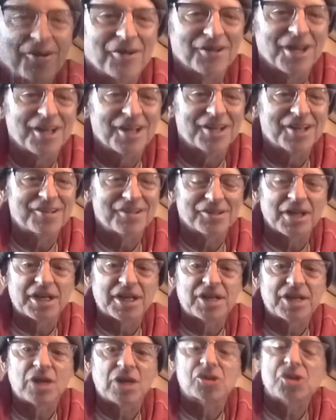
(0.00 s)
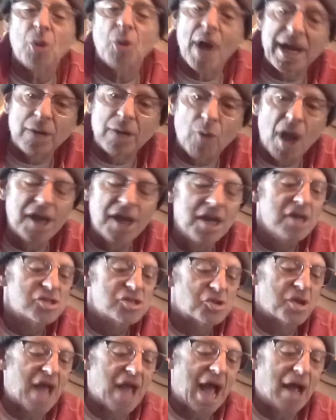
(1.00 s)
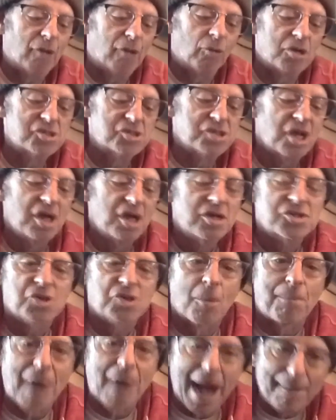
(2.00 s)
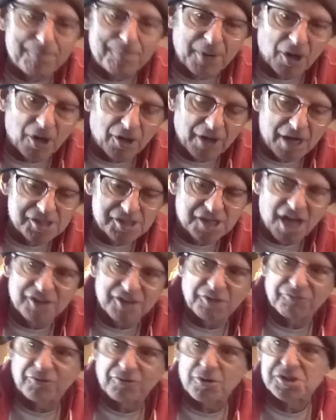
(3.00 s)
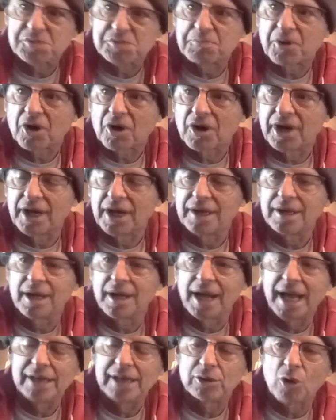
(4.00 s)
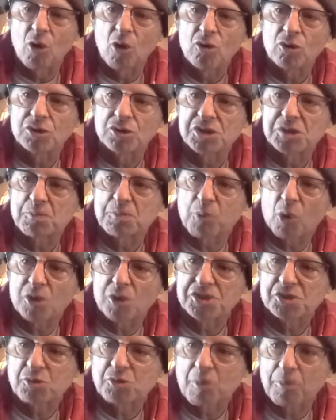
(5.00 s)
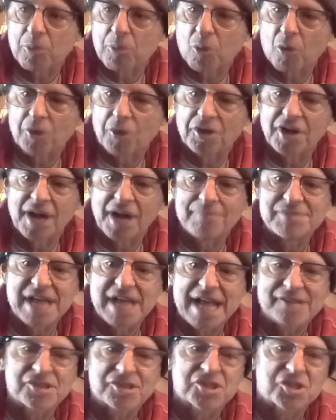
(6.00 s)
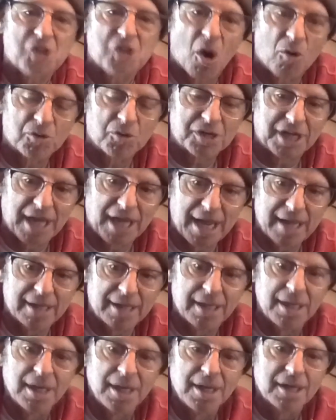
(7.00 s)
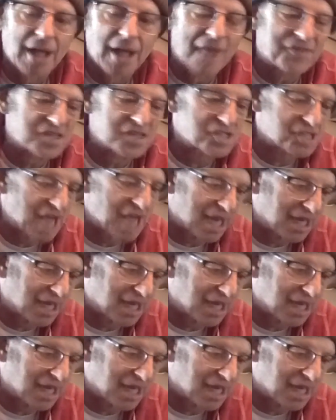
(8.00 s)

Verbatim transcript: Oh, Lincoln, the Lincoln Del. So anyway, so yeah, it was. So Bob Paradise got the first period. A local sports reporter named Dan Stoneking got the